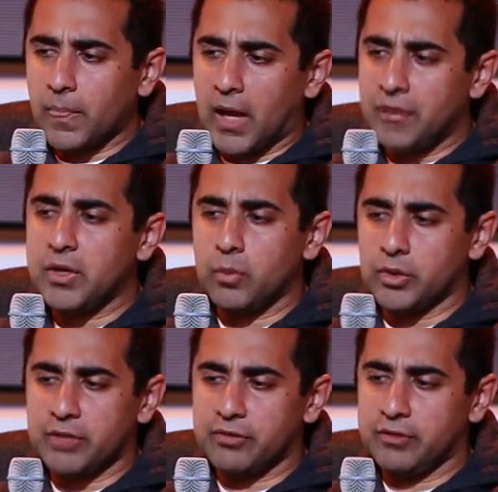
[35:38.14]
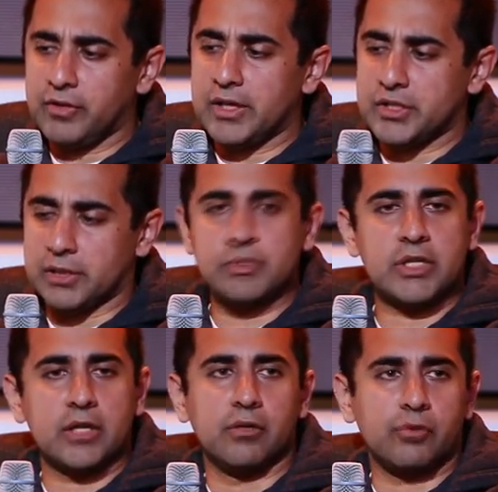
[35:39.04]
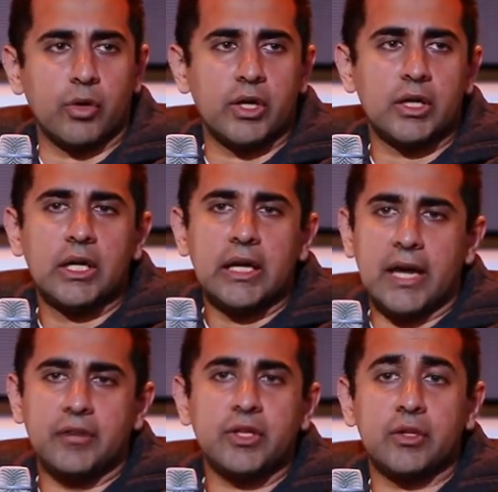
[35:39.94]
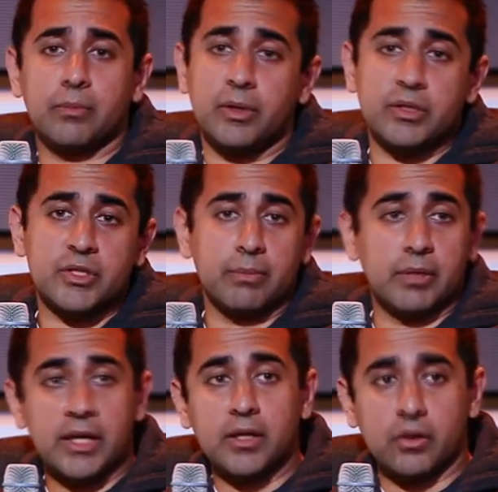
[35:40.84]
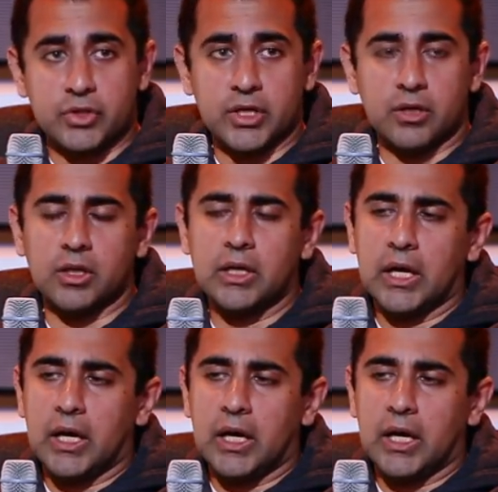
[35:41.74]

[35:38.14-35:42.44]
I think we'll definitely find some signal for it, and I think there'll be some molecular signal,